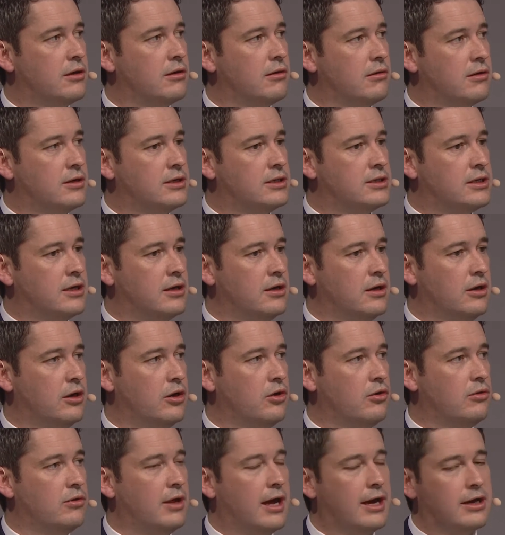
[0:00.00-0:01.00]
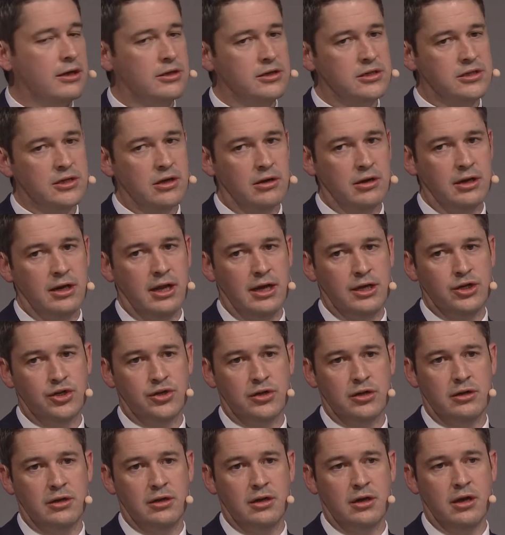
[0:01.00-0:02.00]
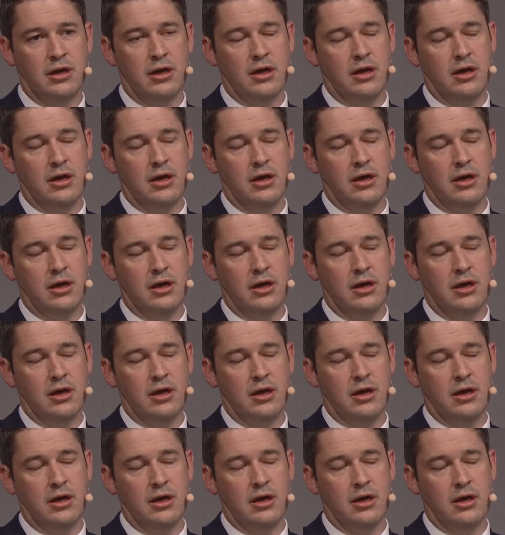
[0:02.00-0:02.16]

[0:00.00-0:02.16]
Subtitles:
continue that consolidation